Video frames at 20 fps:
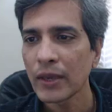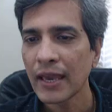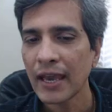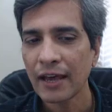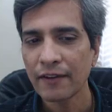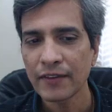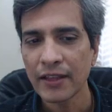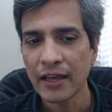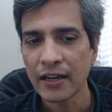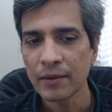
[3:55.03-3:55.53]

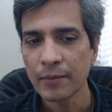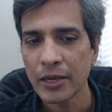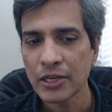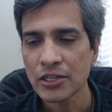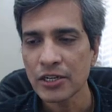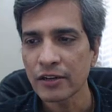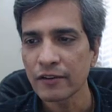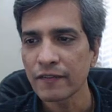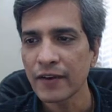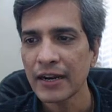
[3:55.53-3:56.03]
have the
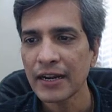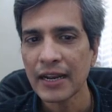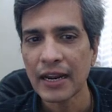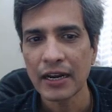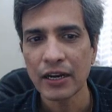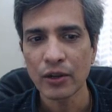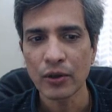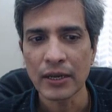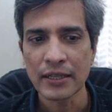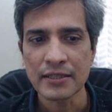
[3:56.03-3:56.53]
animation event
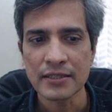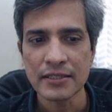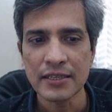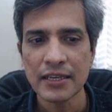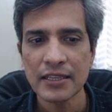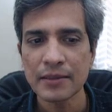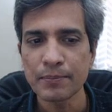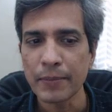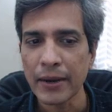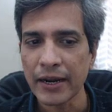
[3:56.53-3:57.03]
and you can
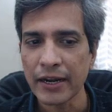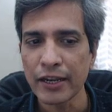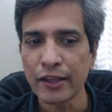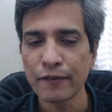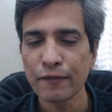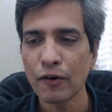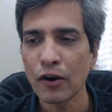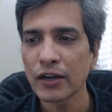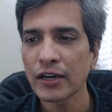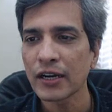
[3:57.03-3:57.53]
see by
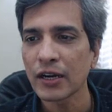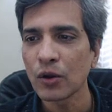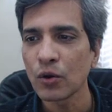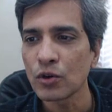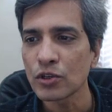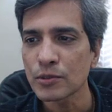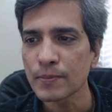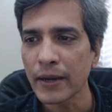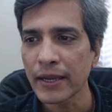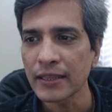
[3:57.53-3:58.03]
default it
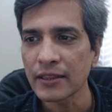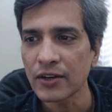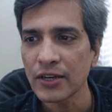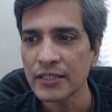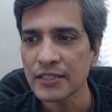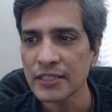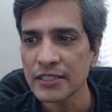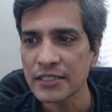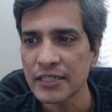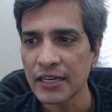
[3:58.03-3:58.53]
goes by
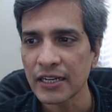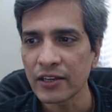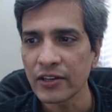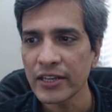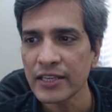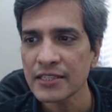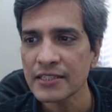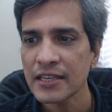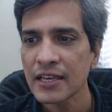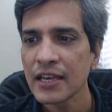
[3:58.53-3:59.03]
360
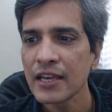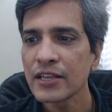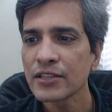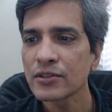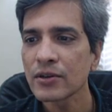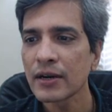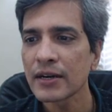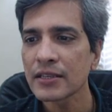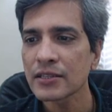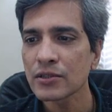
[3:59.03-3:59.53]
degrees.
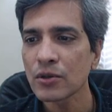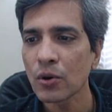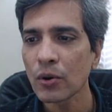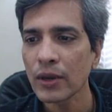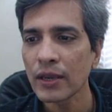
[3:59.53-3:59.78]
So let us go